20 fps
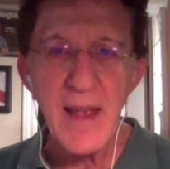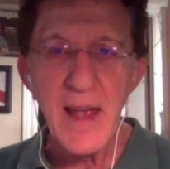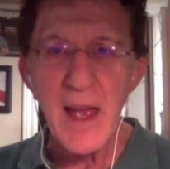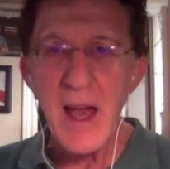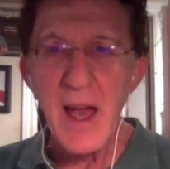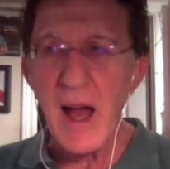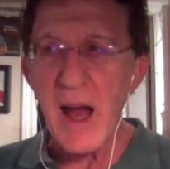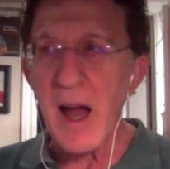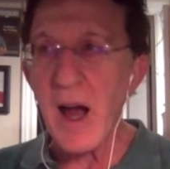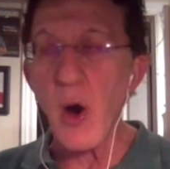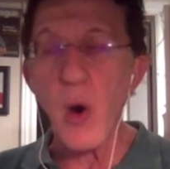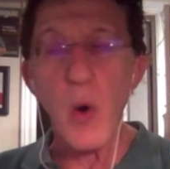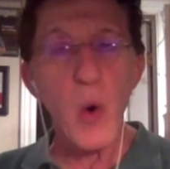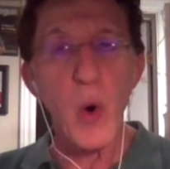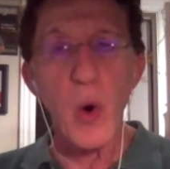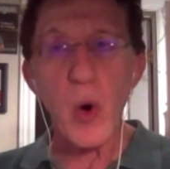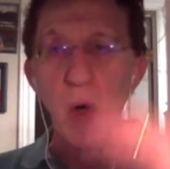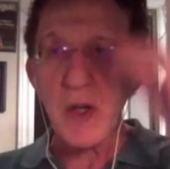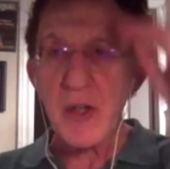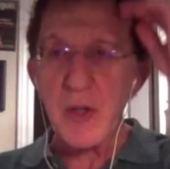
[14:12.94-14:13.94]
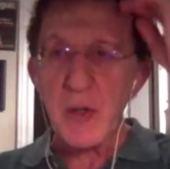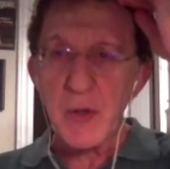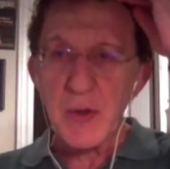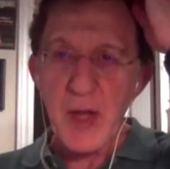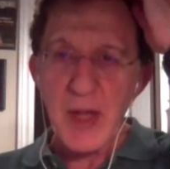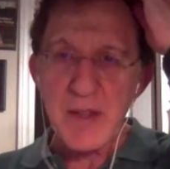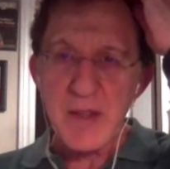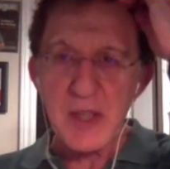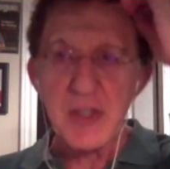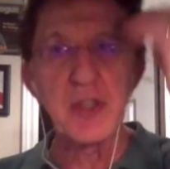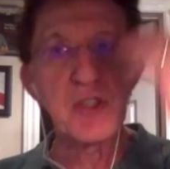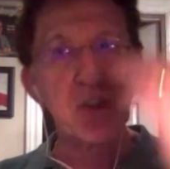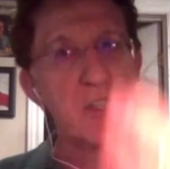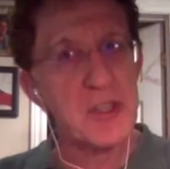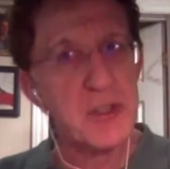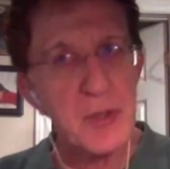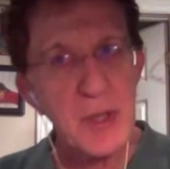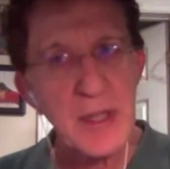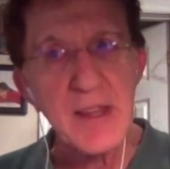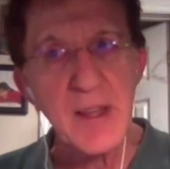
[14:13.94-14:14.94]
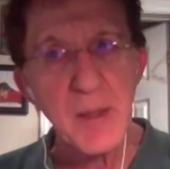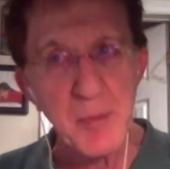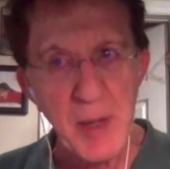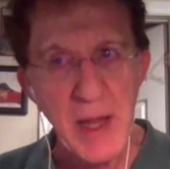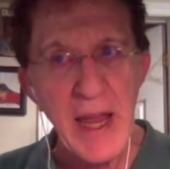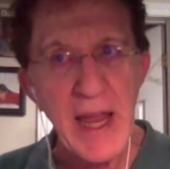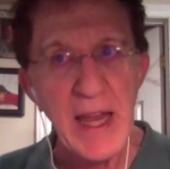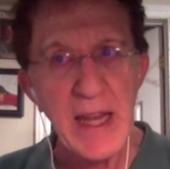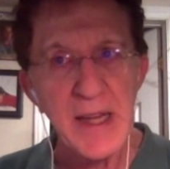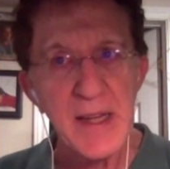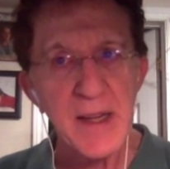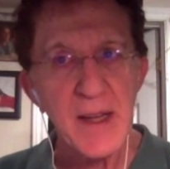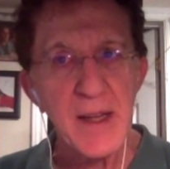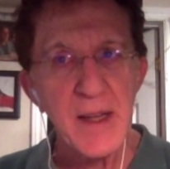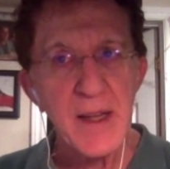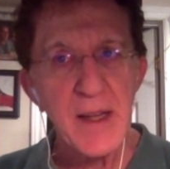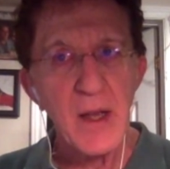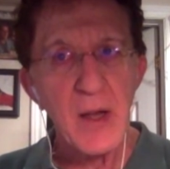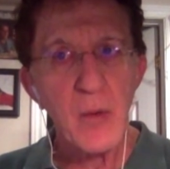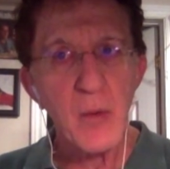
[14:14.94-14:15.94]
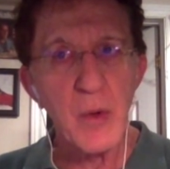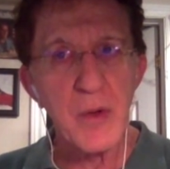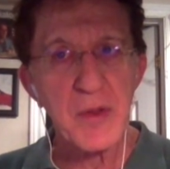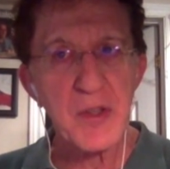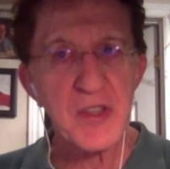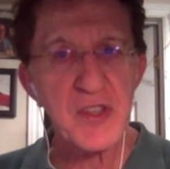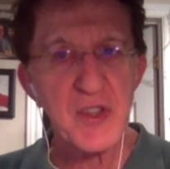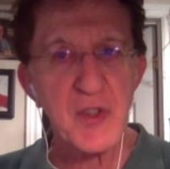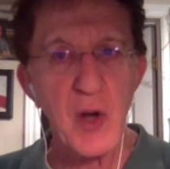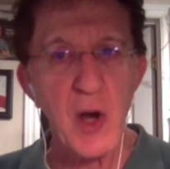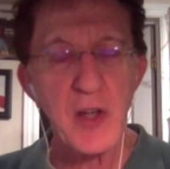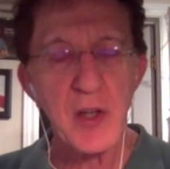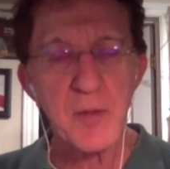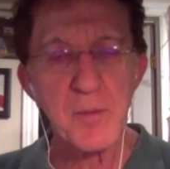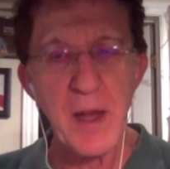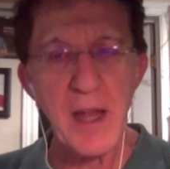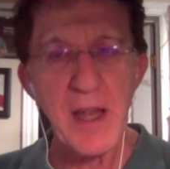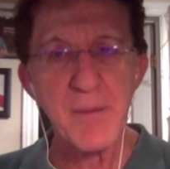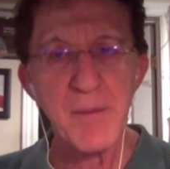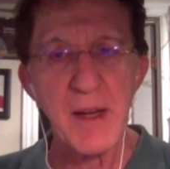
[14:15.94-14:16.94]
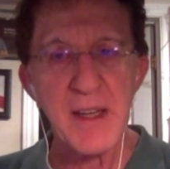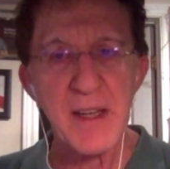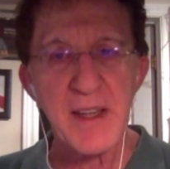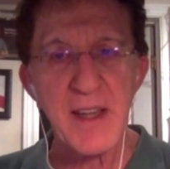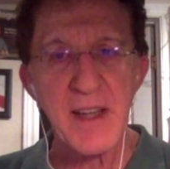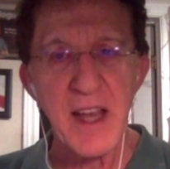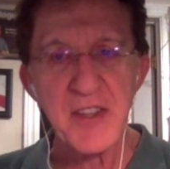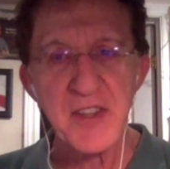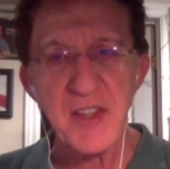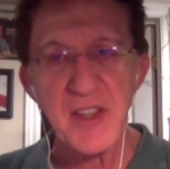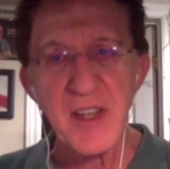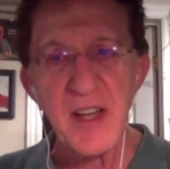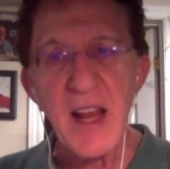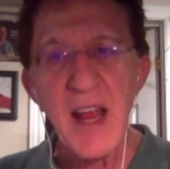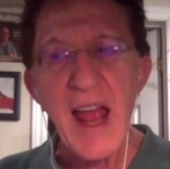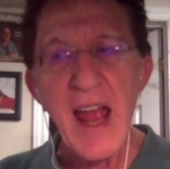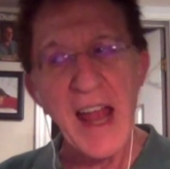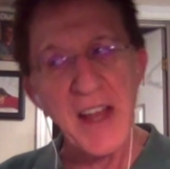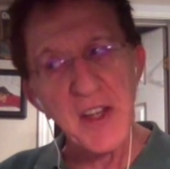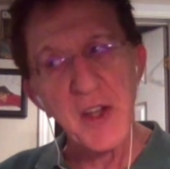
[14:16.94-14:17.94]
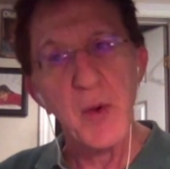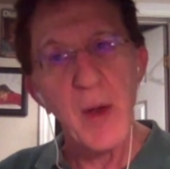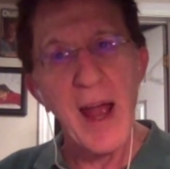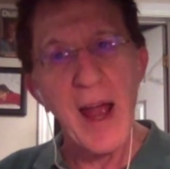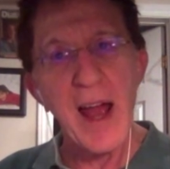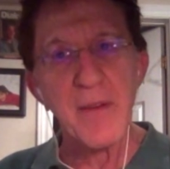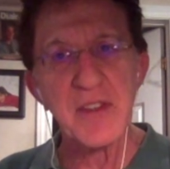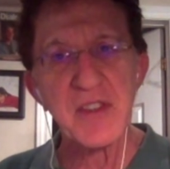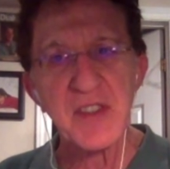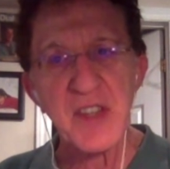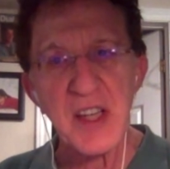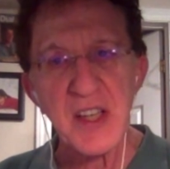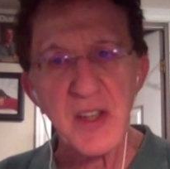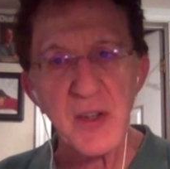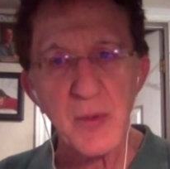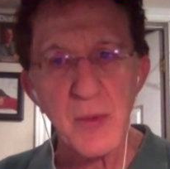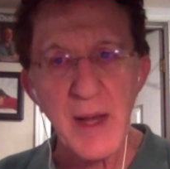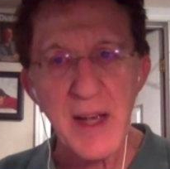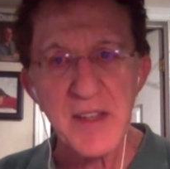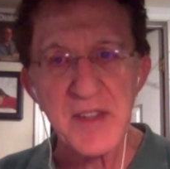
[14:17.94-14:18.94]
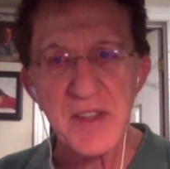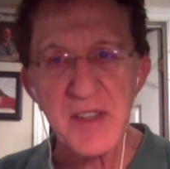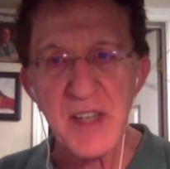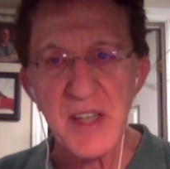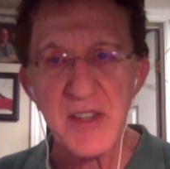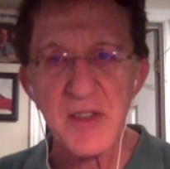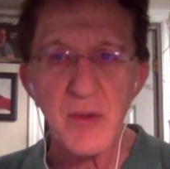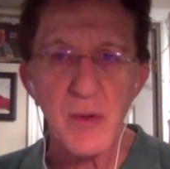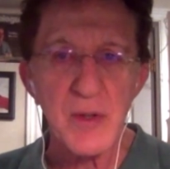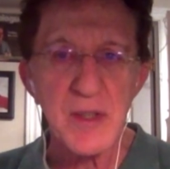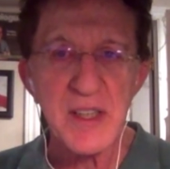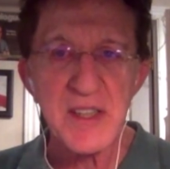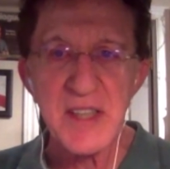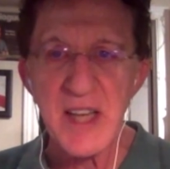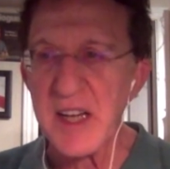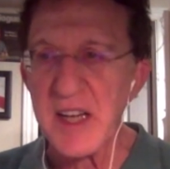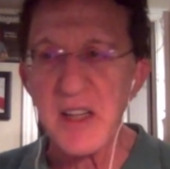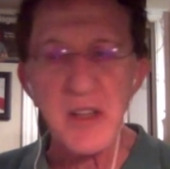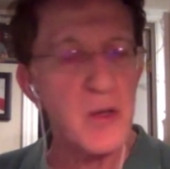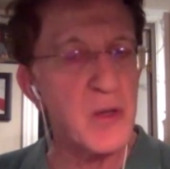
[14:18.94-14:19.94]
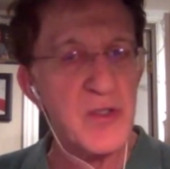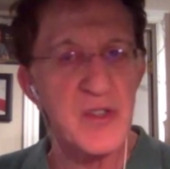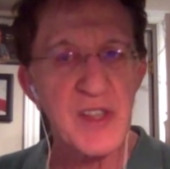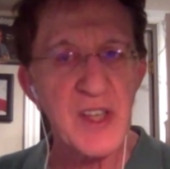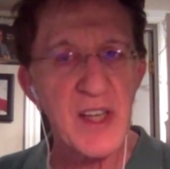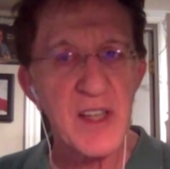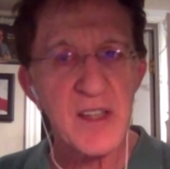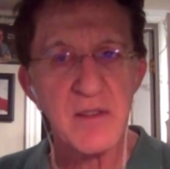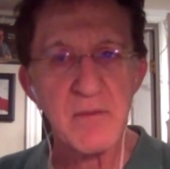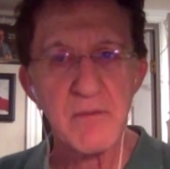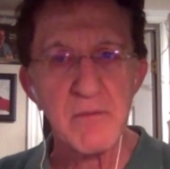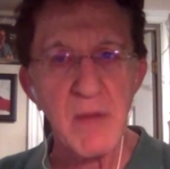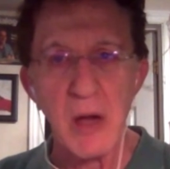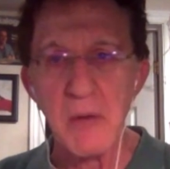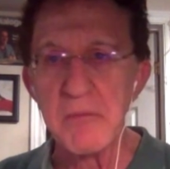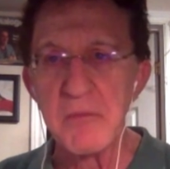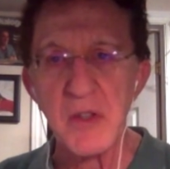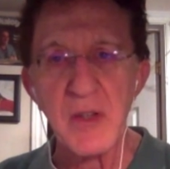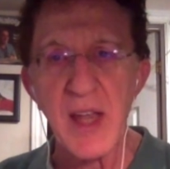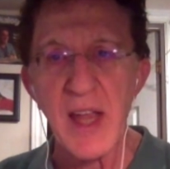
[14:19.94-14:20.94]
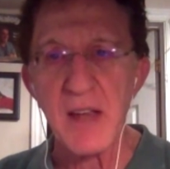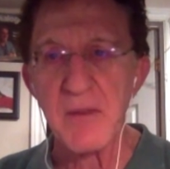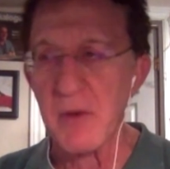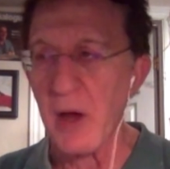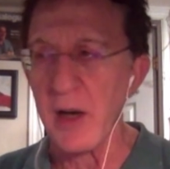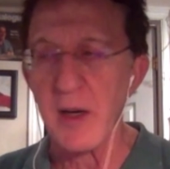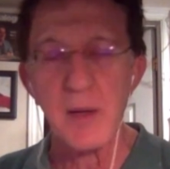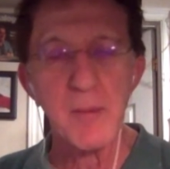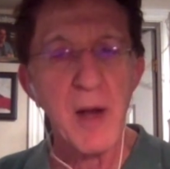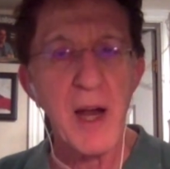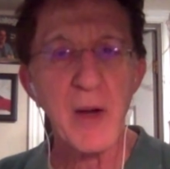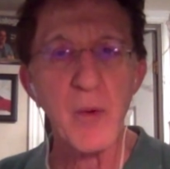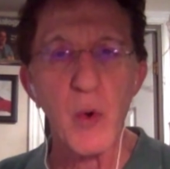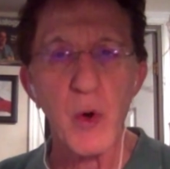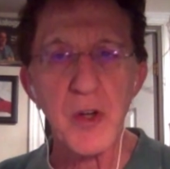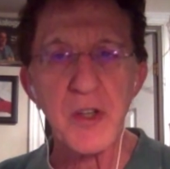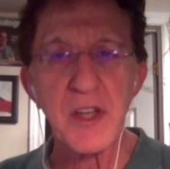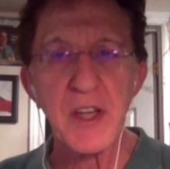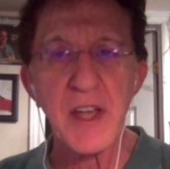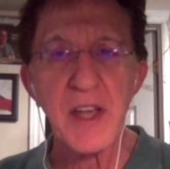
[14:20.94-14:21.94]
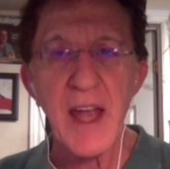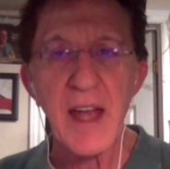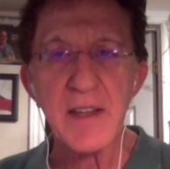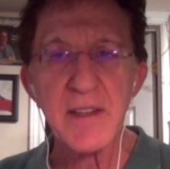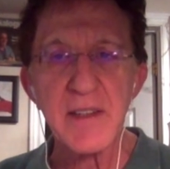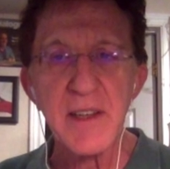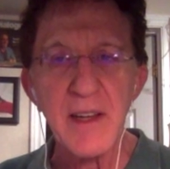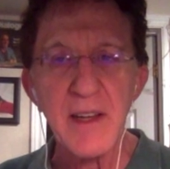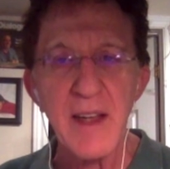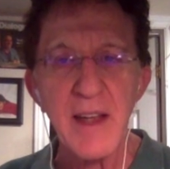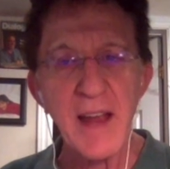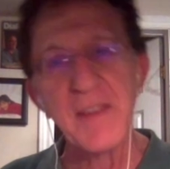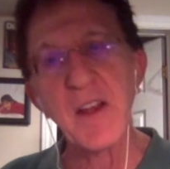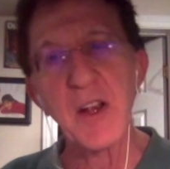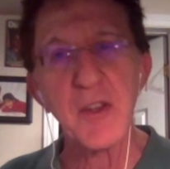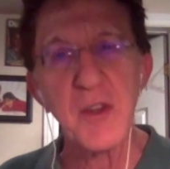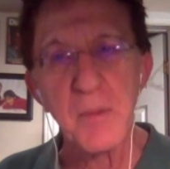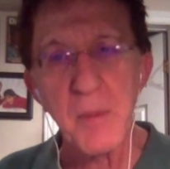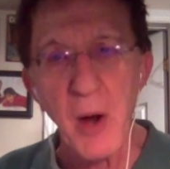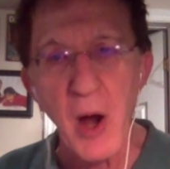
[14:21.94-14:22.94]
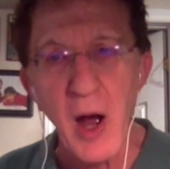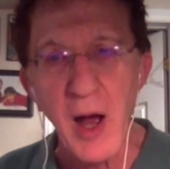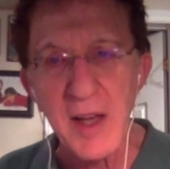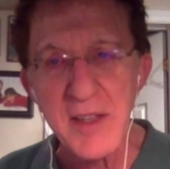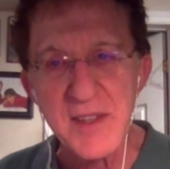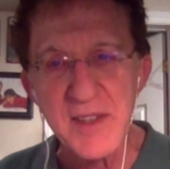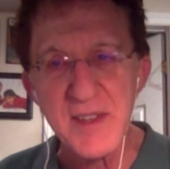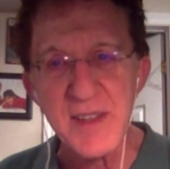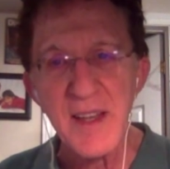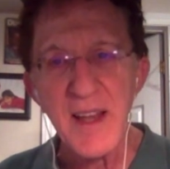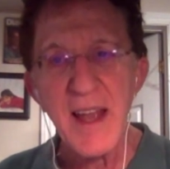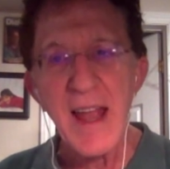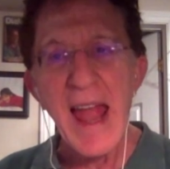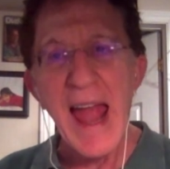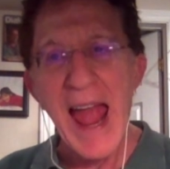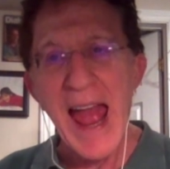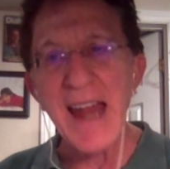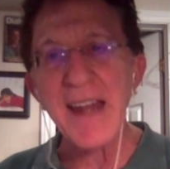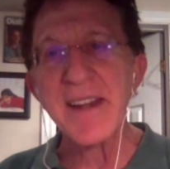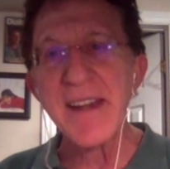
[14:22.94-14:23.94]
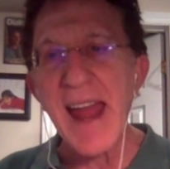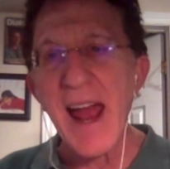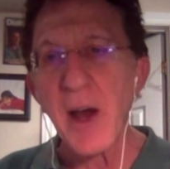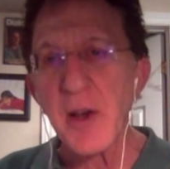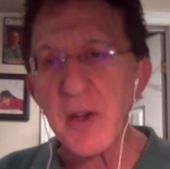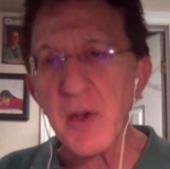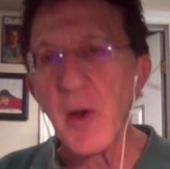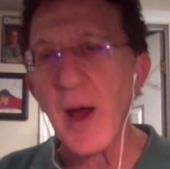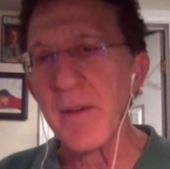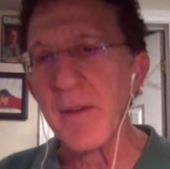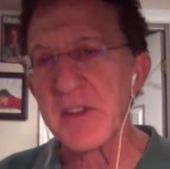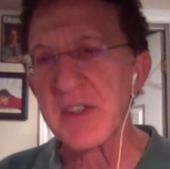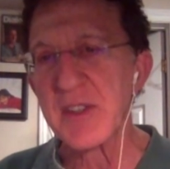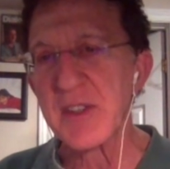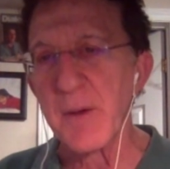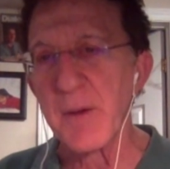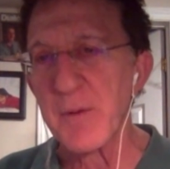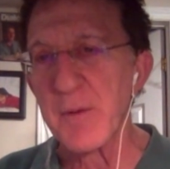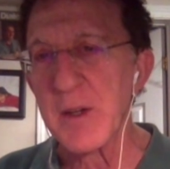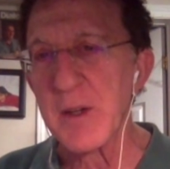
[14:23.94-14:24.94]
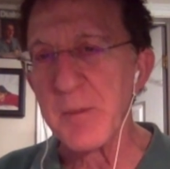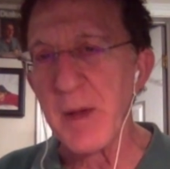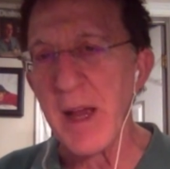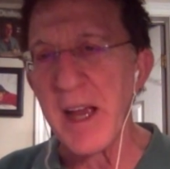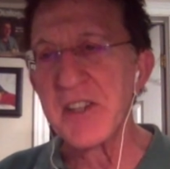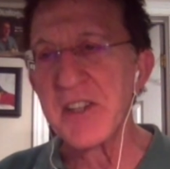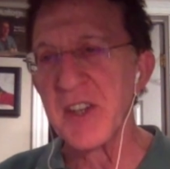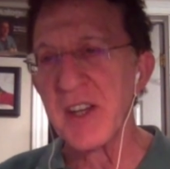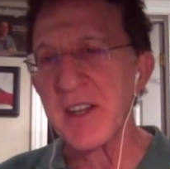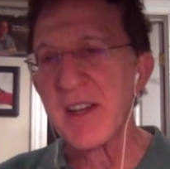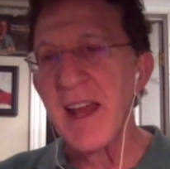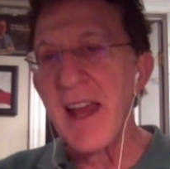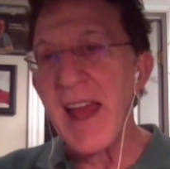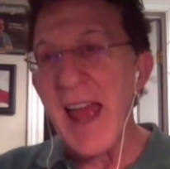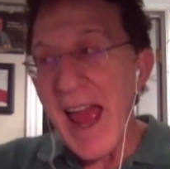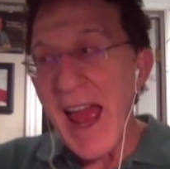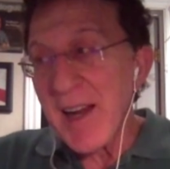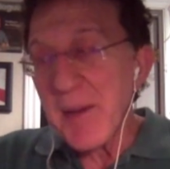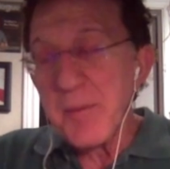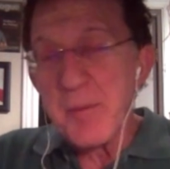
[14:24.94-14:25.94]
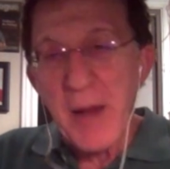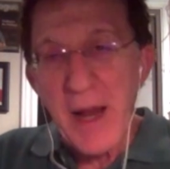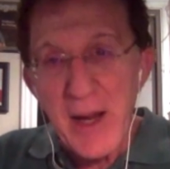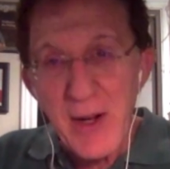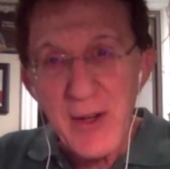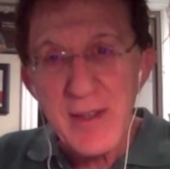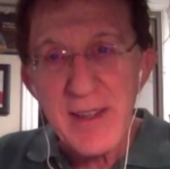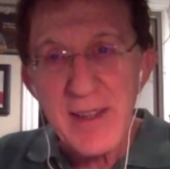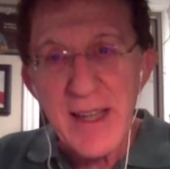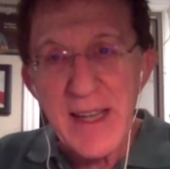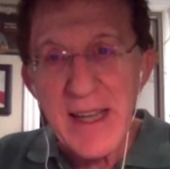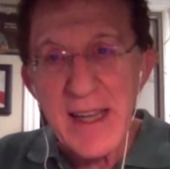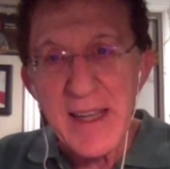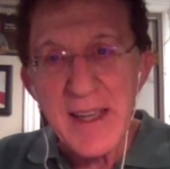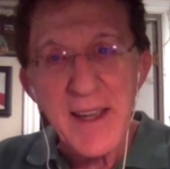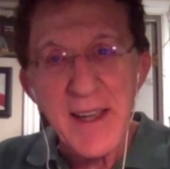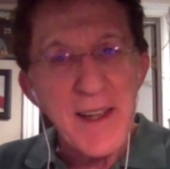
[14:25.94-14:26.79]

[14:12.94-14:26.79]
Or you think that you should treat the pain with a stronger pain medication, and you have a senior resident or an attending who says, "No, you can't, not on my ward, you can't," and they're the boss, and now you have a suffering patient, and apparently,